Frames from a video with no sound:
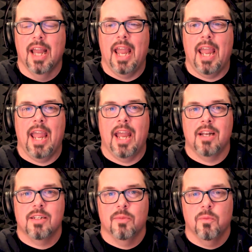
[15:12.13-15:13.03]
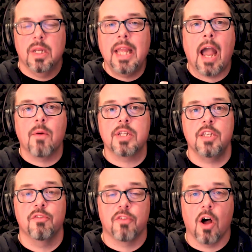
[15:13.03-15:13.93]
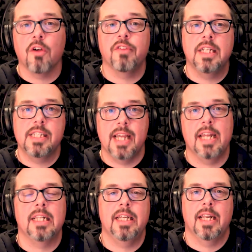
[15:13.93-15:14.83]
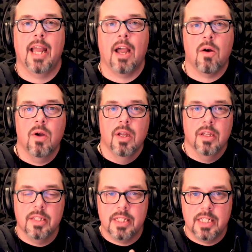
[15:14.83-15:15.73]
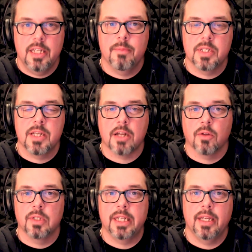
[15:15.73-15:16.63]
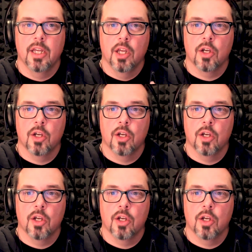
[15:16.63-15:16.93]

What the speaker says: and really how it's evolving daily, and how the team is not only